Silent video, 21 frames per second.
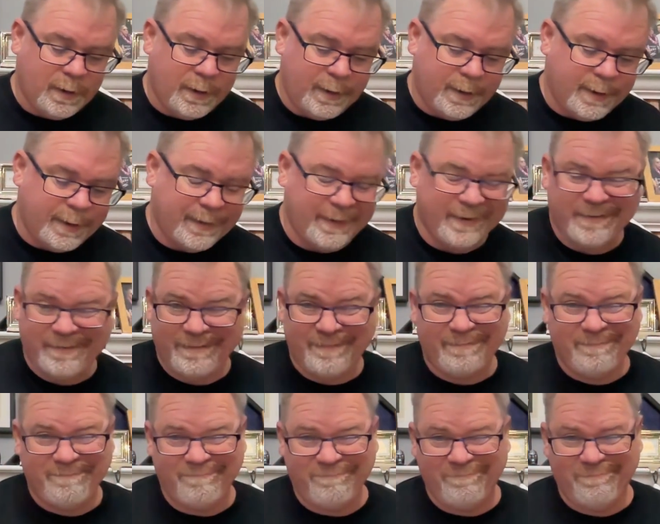and I
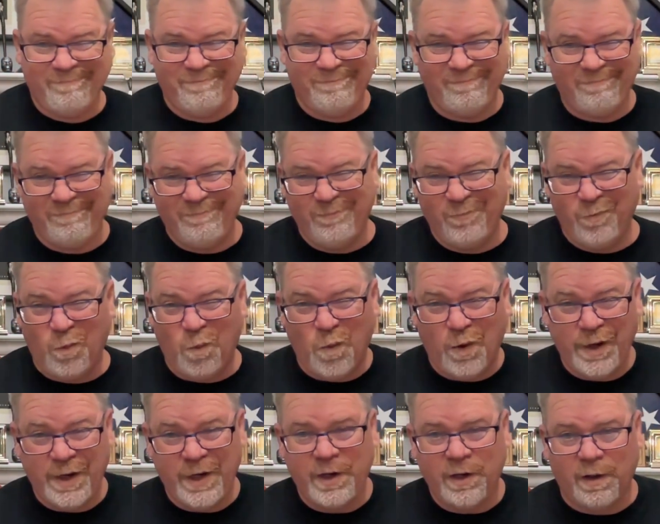
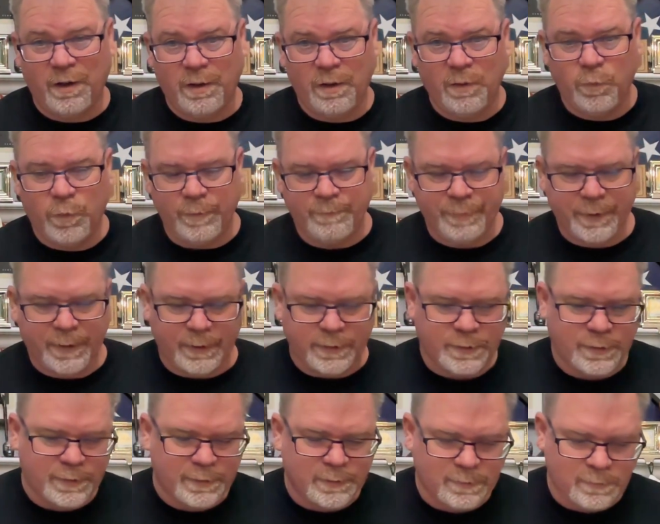wanted it all on one
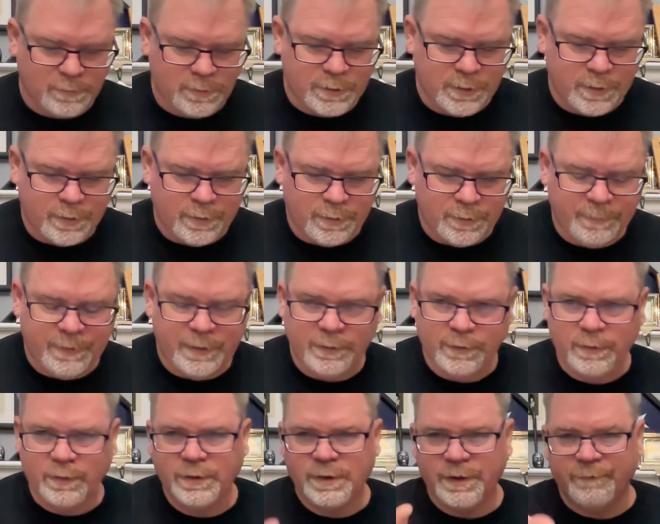piece, so to be a
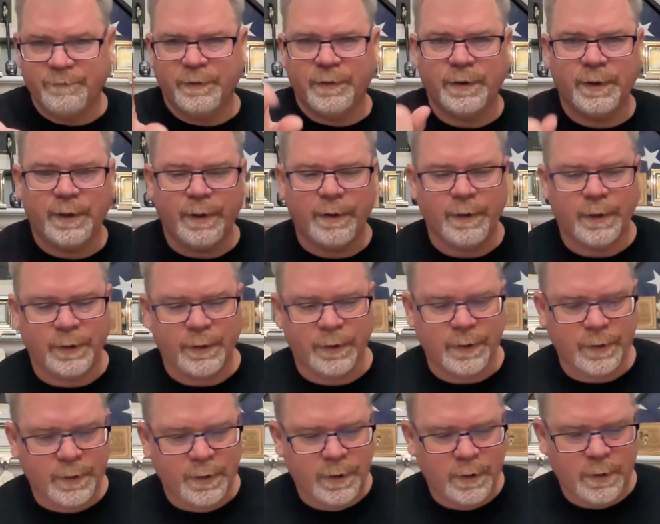little different than
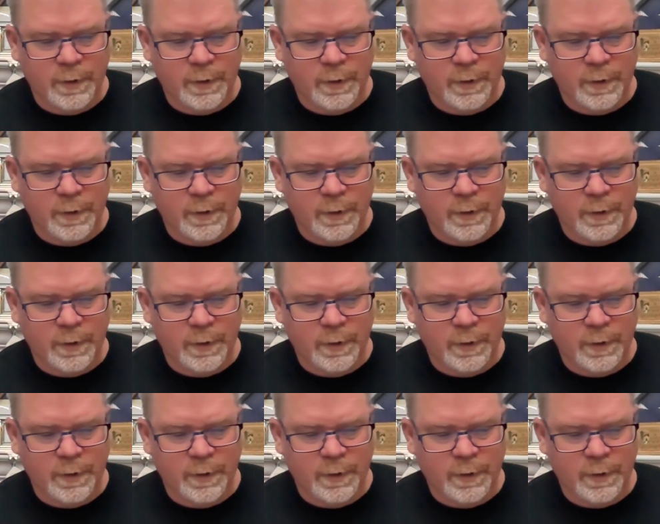Erica.